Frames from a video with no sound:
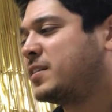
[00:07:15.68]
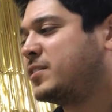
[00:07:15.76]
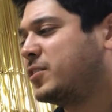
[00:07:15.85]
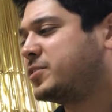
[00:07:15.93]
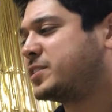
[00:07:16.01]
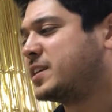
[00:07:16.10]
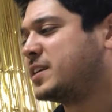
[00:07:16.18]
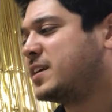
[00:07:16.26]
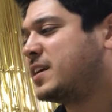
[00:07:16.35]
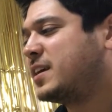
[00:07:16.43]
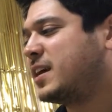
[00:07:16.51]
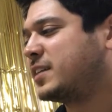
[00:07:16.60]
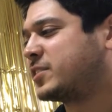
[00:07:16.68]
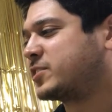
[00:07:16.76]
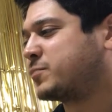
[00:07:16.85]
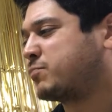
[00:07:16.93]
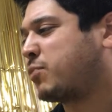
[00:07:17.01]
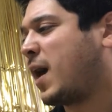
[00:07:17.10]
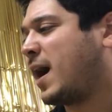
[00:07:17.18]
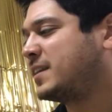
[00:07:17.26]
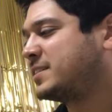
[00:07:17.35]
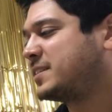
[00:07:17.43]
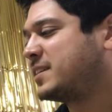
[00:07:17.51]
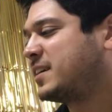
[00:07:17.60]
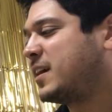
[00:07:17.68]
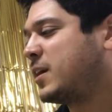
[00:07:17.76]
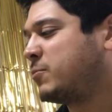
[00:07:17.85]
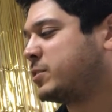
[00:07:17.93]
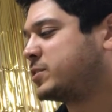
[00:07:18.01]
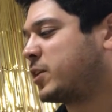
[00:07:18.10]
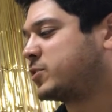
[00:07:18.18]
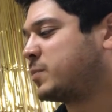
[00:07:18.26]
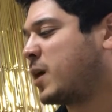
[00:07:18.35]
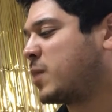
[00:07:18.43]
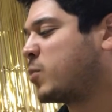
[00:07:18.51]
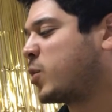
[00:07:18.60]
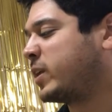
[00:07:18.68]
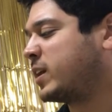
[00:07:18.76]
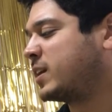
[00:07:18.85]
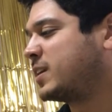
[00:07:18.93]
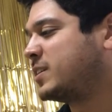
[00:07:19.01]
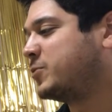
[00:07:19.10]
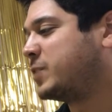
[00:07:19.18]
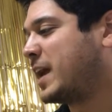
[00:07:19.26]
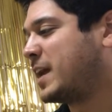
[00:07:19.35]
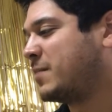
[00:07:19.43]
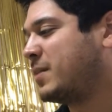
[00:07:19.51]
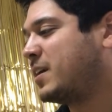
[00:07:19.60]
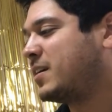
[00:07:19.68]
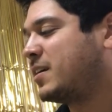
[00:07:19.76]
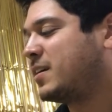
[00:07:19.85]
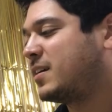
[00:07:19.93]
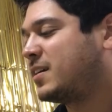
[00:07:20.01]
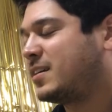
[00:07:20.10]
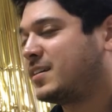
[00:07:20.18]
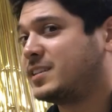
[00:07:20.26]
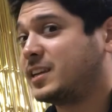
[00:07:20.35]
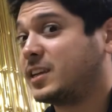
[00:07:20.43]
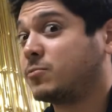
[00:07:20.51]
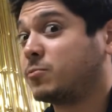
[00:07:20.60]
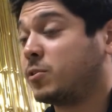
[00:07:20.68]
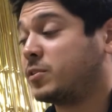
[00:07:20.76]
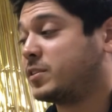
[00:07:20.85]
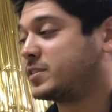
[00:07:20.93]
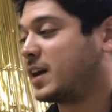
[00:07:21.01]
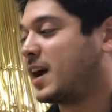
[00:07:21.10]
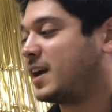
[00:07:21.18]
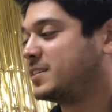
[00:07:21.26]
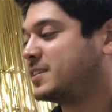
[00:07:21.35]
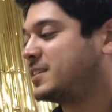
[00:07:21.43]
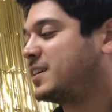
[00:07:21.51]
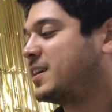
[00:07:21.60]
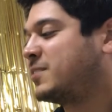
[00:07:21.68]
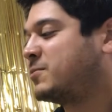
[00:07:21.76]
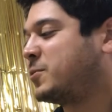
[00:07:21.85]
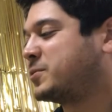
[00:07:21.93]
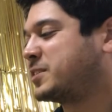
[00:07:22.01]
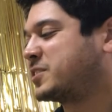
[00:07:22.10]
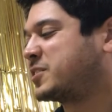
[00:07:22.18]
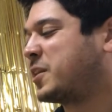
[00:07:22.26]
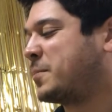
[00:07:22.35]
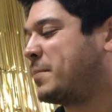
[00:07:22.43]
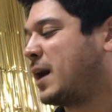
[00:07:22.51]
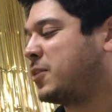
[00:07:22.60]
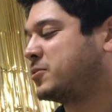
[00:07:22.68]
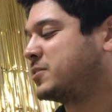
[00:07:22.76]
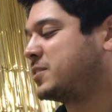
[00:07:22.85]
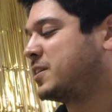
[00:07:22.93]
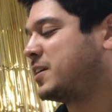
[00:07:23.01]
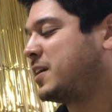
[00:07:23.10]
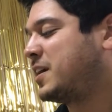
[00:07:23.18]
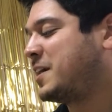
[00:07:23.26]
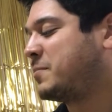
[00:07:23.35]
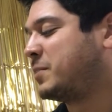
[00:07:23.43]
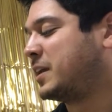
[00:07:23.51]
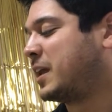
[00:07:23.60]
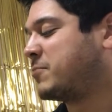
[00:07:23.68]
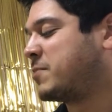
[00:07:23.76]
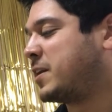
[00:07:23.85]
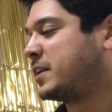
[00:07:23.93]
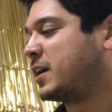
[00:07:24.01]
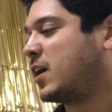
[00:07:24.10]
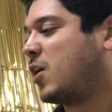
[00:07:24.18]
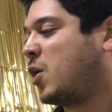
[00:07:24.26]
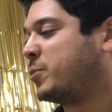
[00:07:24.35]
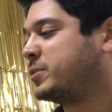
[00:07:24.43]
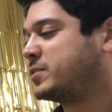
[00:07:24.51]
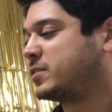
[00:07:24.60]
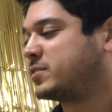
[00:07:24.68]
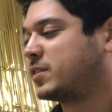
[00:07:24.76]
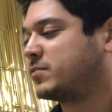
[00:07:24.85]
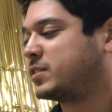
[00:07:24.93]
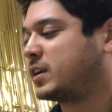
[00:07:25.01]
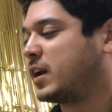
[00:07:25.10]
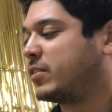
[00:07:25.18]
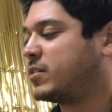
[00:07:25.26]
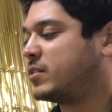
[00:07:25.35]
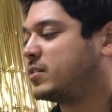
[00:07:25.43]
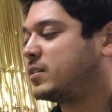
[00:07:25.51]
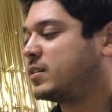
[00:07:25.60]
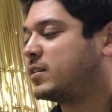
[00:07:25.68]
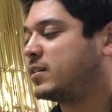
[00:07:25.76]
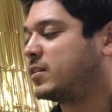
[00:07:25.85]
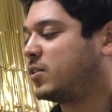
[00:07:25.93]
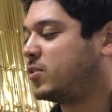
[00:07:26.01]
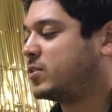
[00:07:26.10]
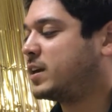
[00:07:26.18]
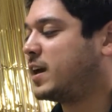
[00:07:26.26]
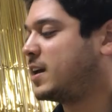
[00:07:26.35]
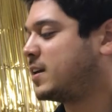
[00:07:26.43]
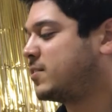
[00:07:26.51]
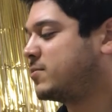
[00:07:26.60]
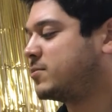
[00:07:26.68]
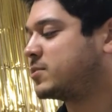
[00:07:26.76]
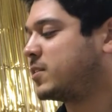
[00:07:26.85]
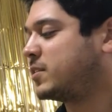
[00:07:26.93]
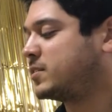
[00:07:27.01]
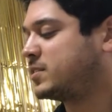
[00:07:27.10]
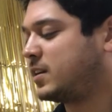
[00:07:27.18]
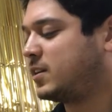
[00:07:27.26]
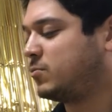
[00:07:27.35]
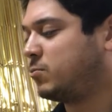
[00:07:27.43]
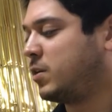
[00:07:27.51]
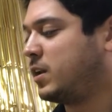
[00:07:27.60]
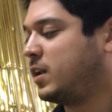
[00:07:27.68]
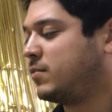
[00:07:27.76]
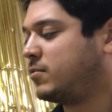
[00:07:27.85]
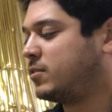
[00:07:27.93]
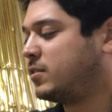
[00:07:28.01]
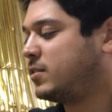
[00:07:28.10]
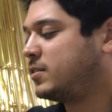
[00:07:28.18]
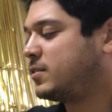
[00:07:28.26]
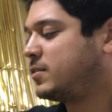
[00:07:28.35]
you'll see, it's a surprise. We start tomorrow morning, you game? Tiki rolled his eyes. What was this all about? But he and Rondé always did stuff together. Okay, was all he said, whatever.